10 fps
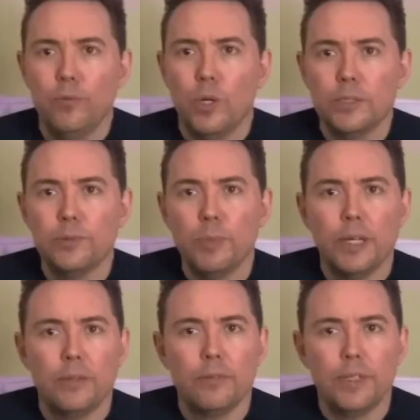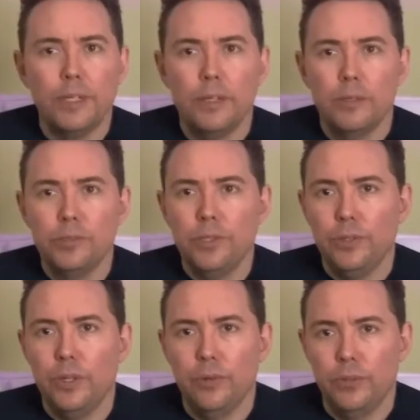watched my other videos, you
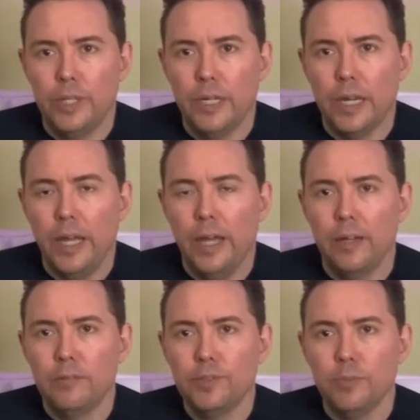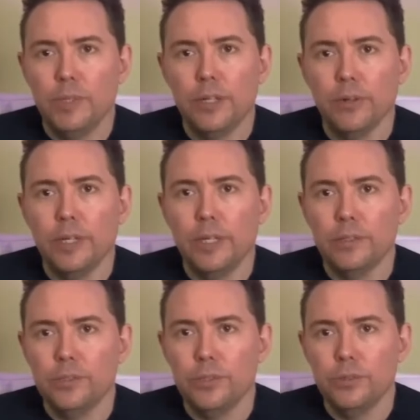know that I have some hearing
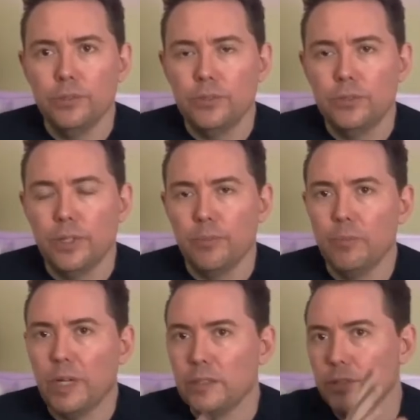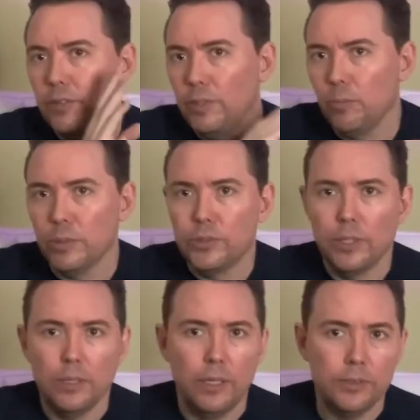issues. I'm about 70%
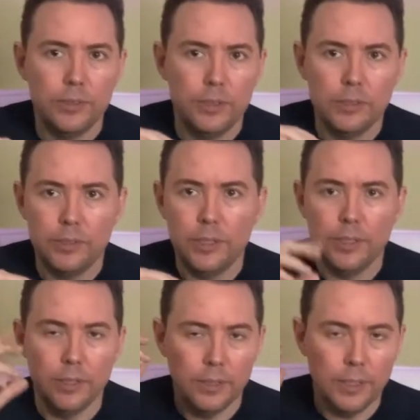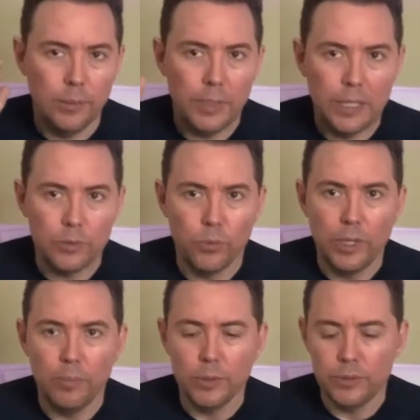loss in this ear and about 20%
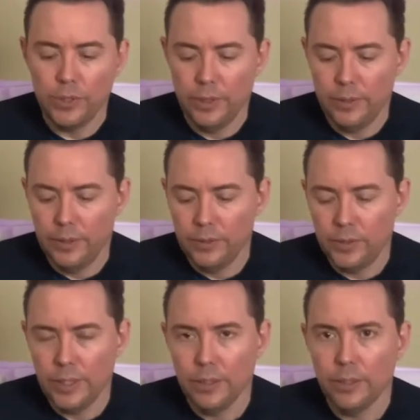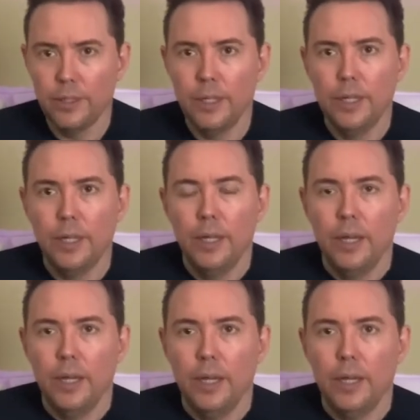in this ear
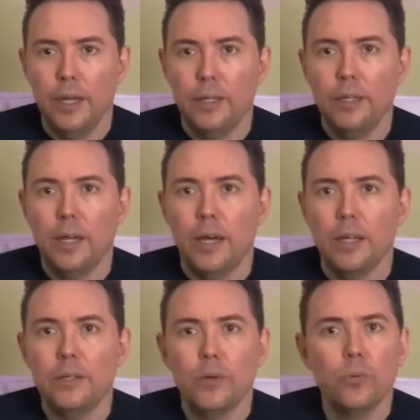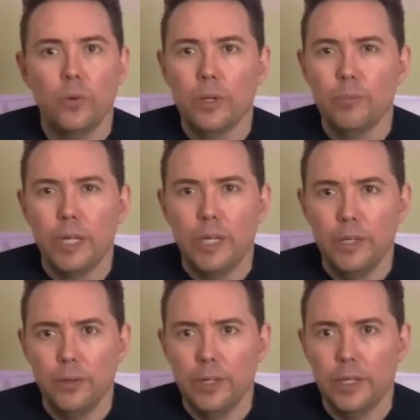and I don't wear my
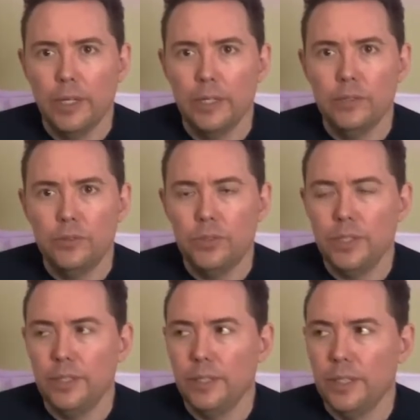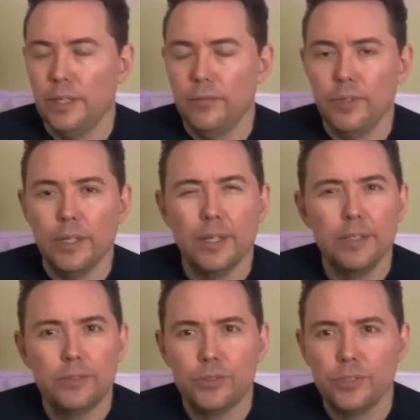hearing aids in the evening.
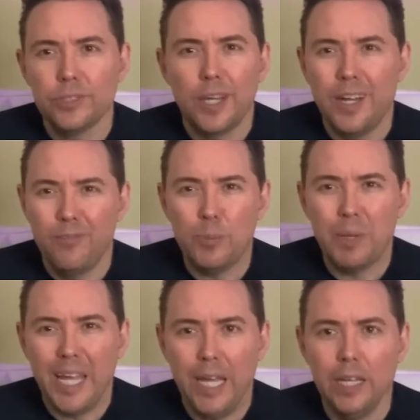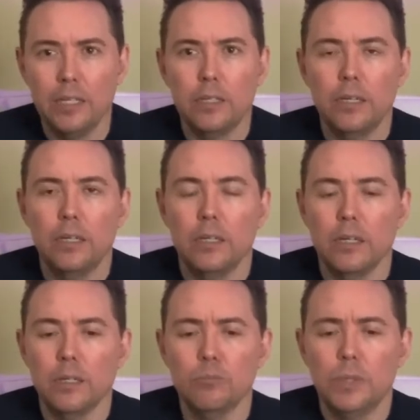It's just kind of a pain.
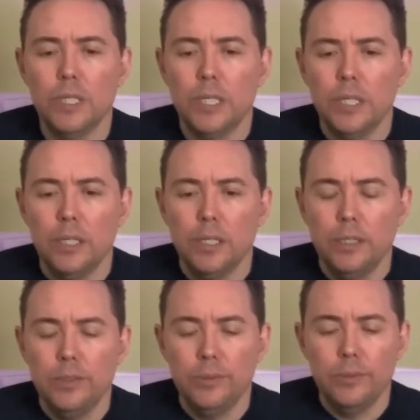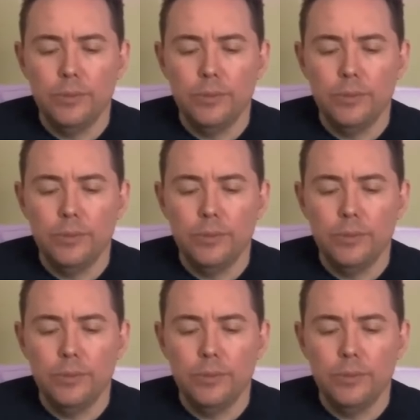Um, you,